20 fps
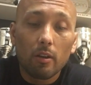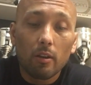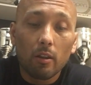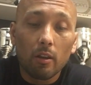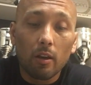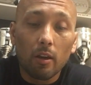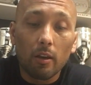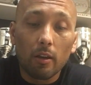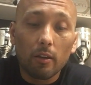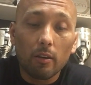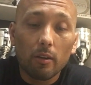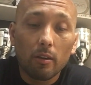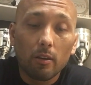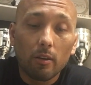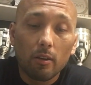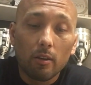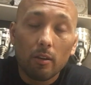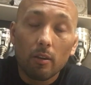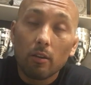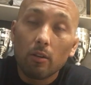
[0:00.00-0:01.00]
Like,
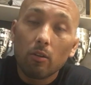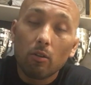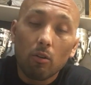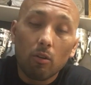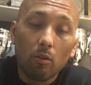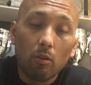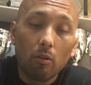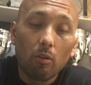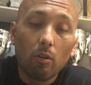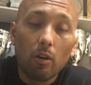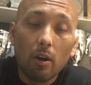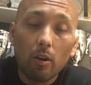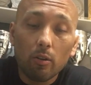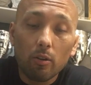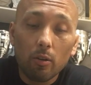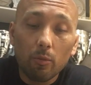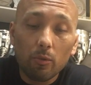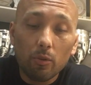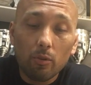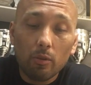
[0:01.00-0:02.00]
oh, how
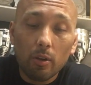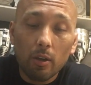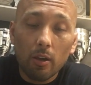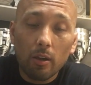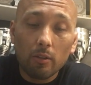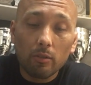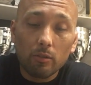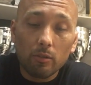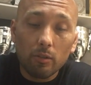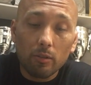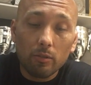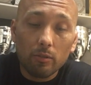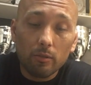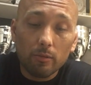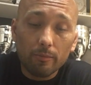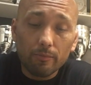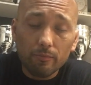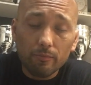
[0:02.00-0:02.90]
come you can't just